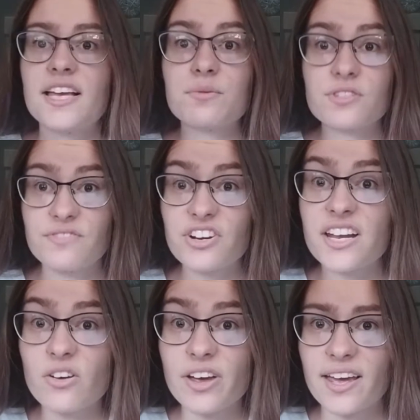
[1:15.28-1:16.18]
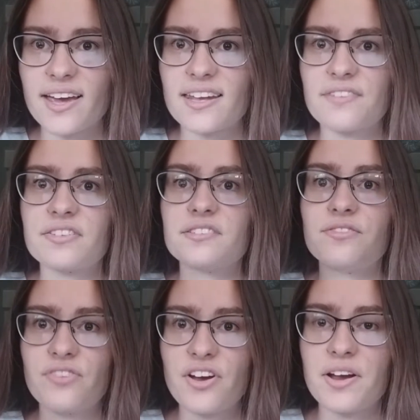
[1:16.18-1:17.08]
was very annoying and I felt
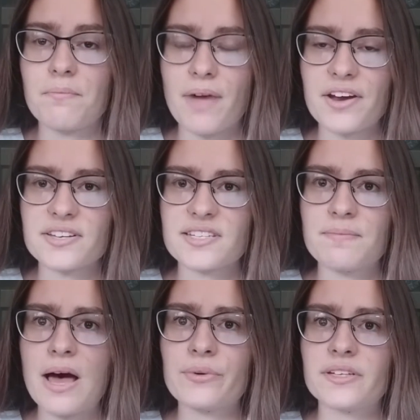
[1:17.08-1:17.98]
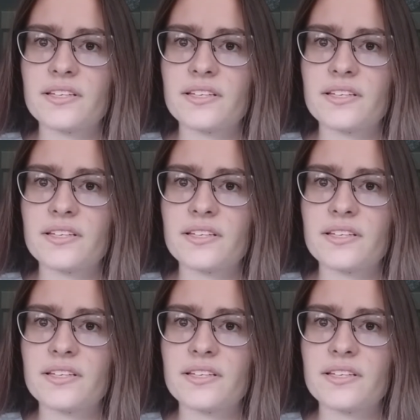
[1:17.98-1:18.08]
very embarrassed about it.